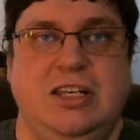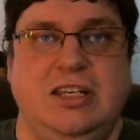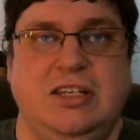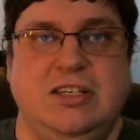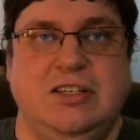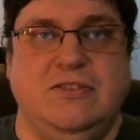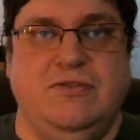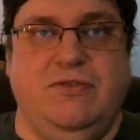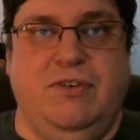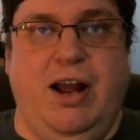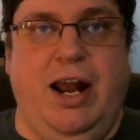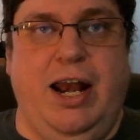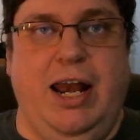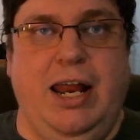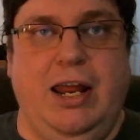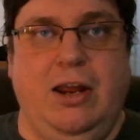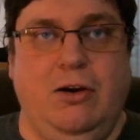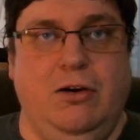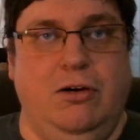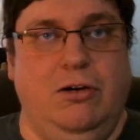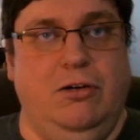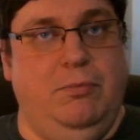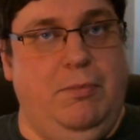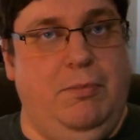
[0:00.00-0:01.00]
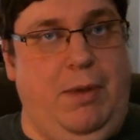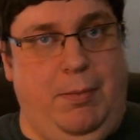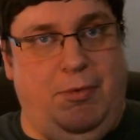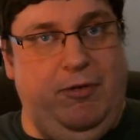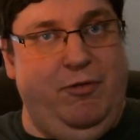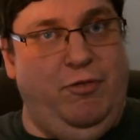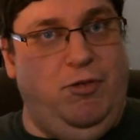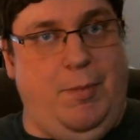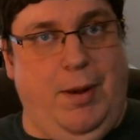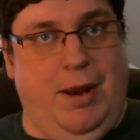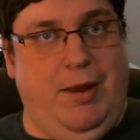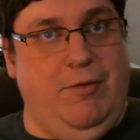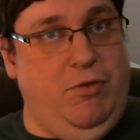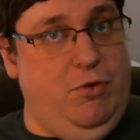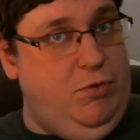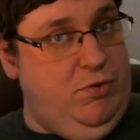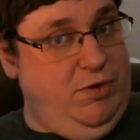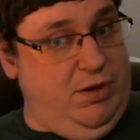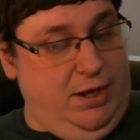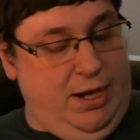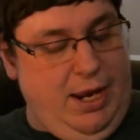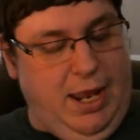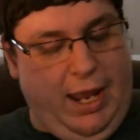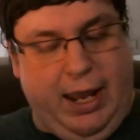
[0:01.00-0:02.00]
is Friday, or maybe for many of you
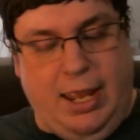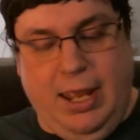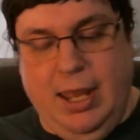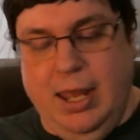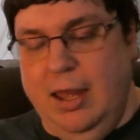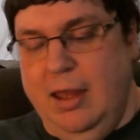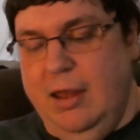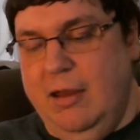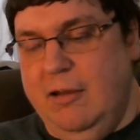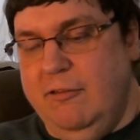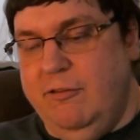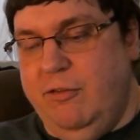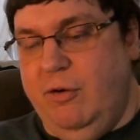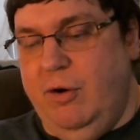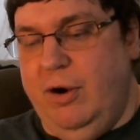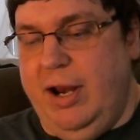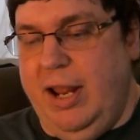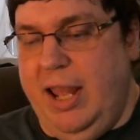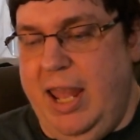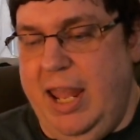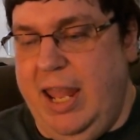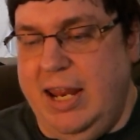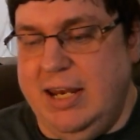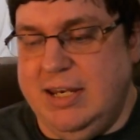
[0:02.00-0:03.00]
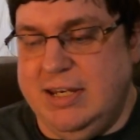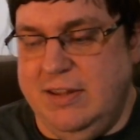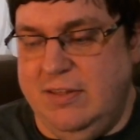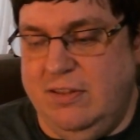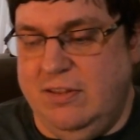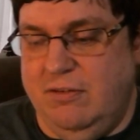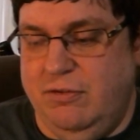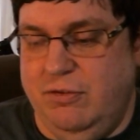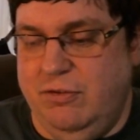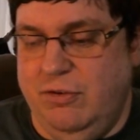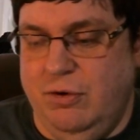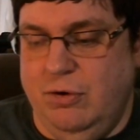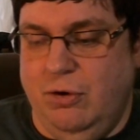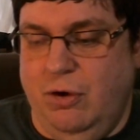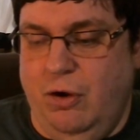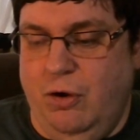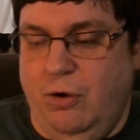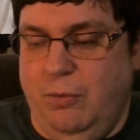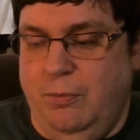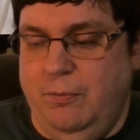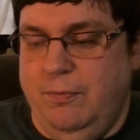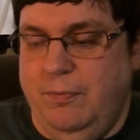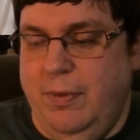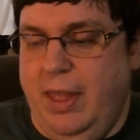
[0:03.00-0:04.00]
today, 4 to 8 at the funeral
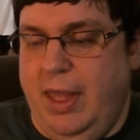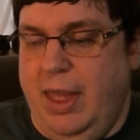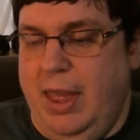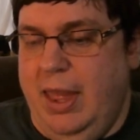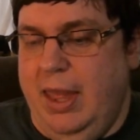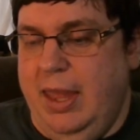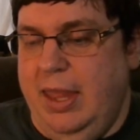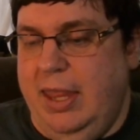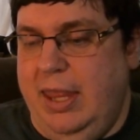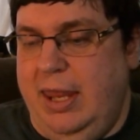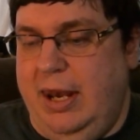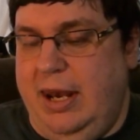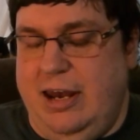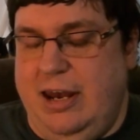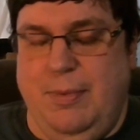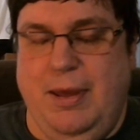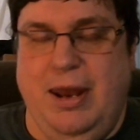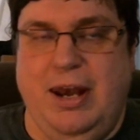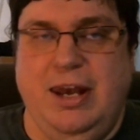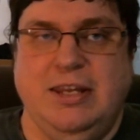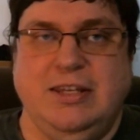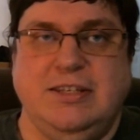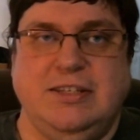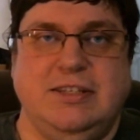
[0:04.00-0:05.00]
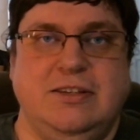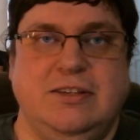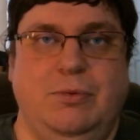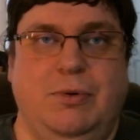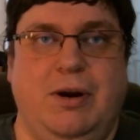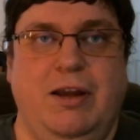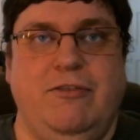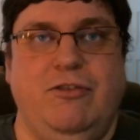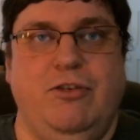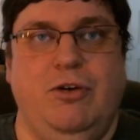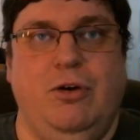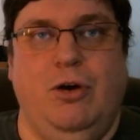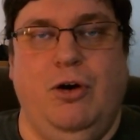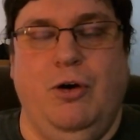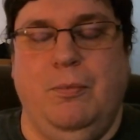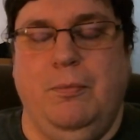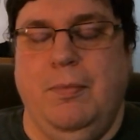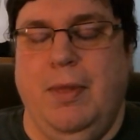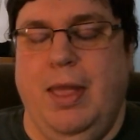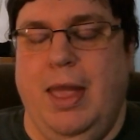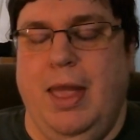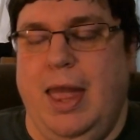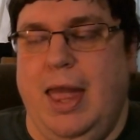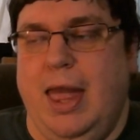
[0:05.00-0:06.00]
home in Independence, the Rife Funeral
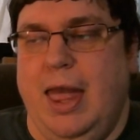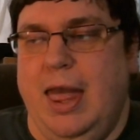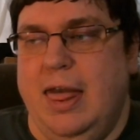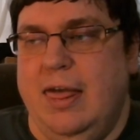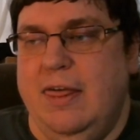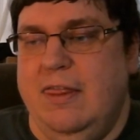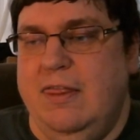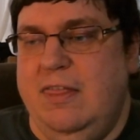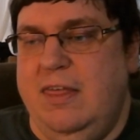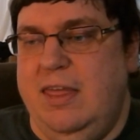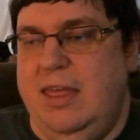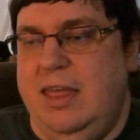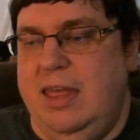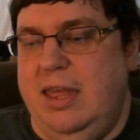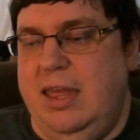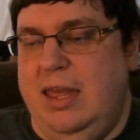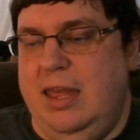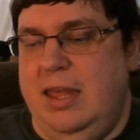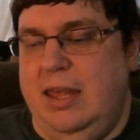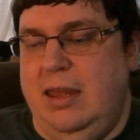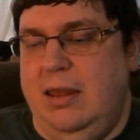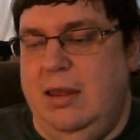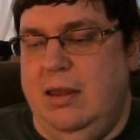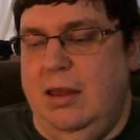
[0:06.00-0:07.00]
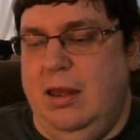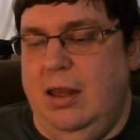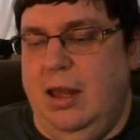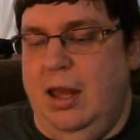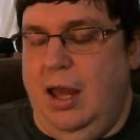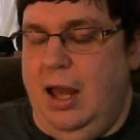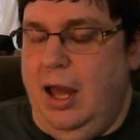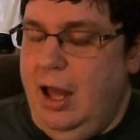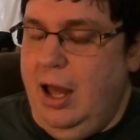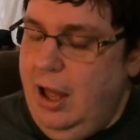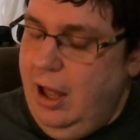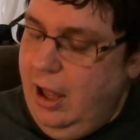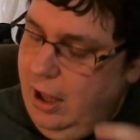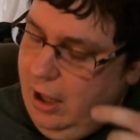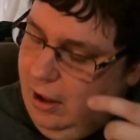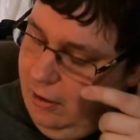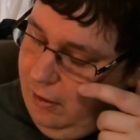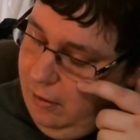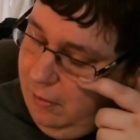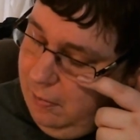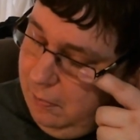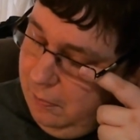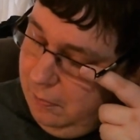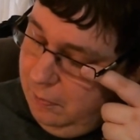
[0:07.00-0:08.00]
Home. The
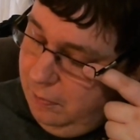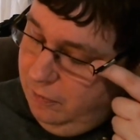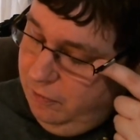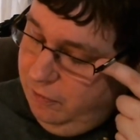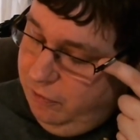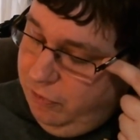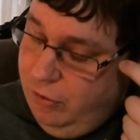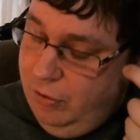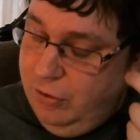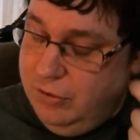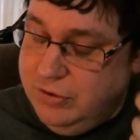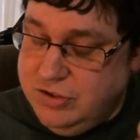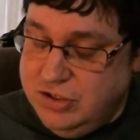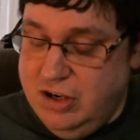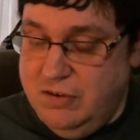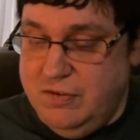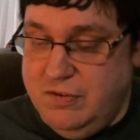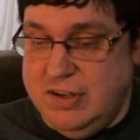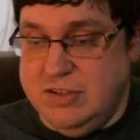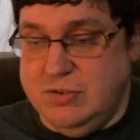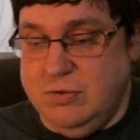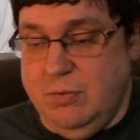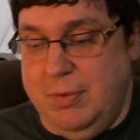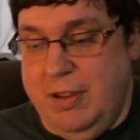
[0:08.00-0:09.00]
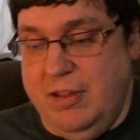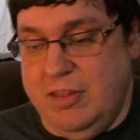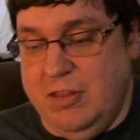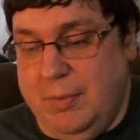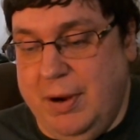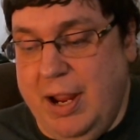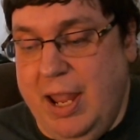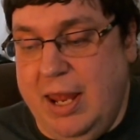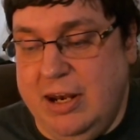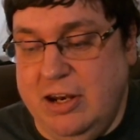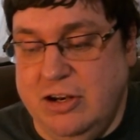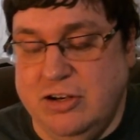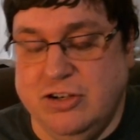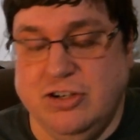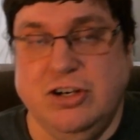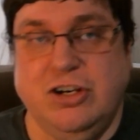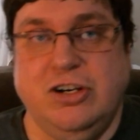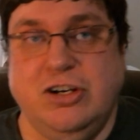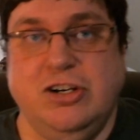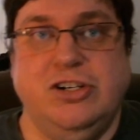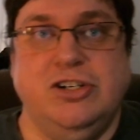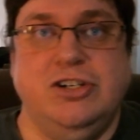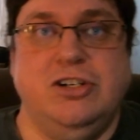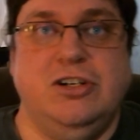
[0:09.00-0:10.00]
funeral service will be at the Brandon
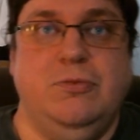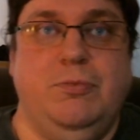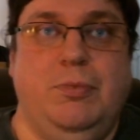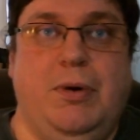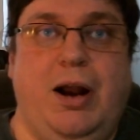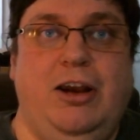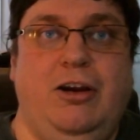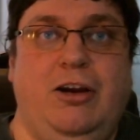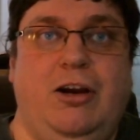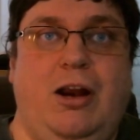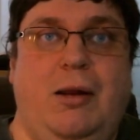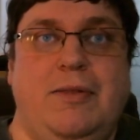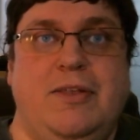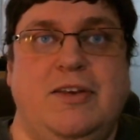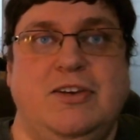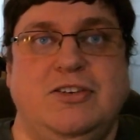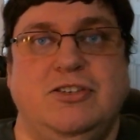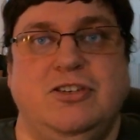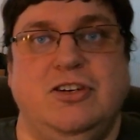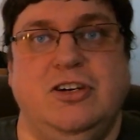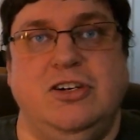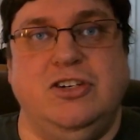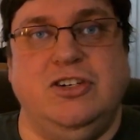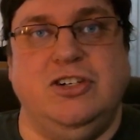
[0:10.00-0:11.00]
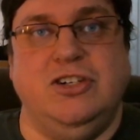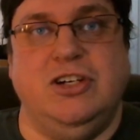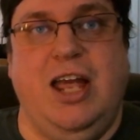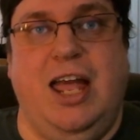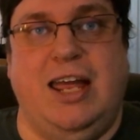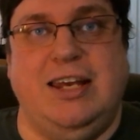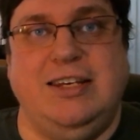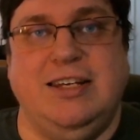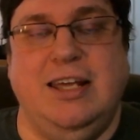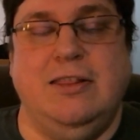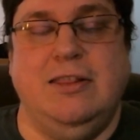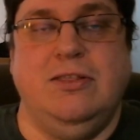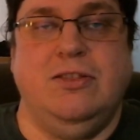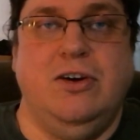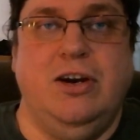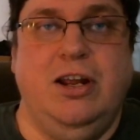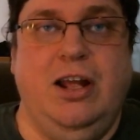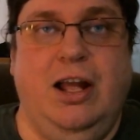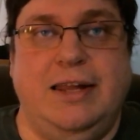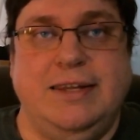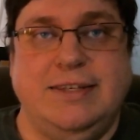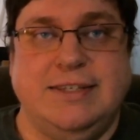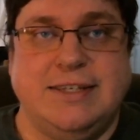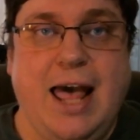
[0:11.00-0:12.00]
United Methodist Church at
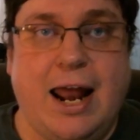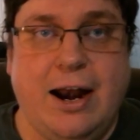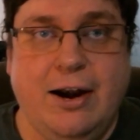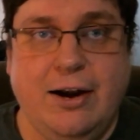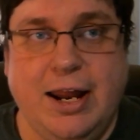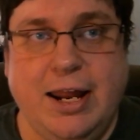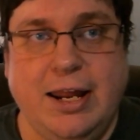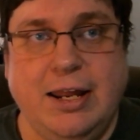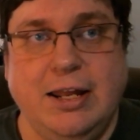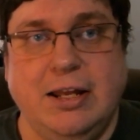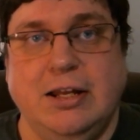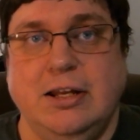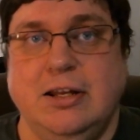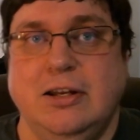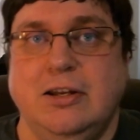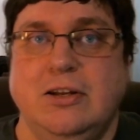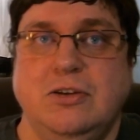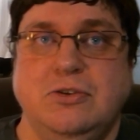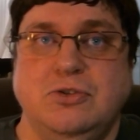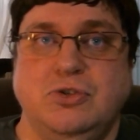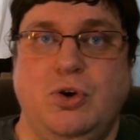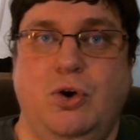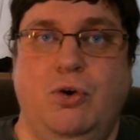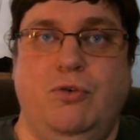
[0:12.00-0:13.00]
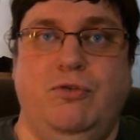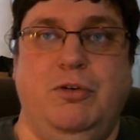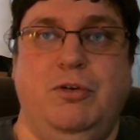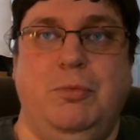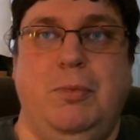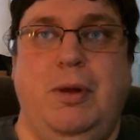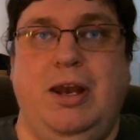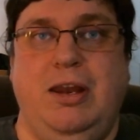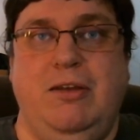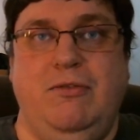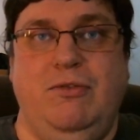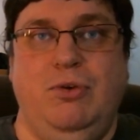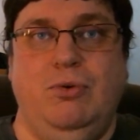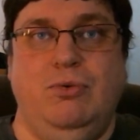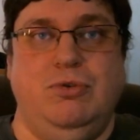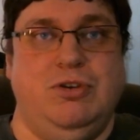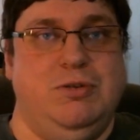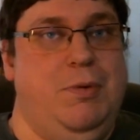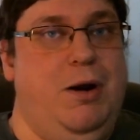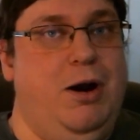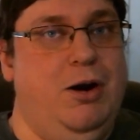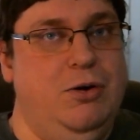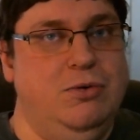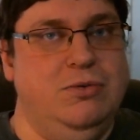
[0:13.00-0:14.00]
10:30 on Saturday. So for many of you,
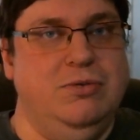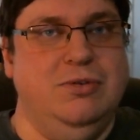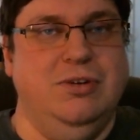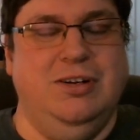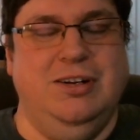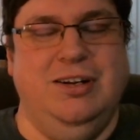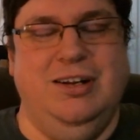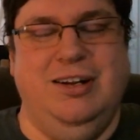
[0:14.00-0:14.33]
tomorrow.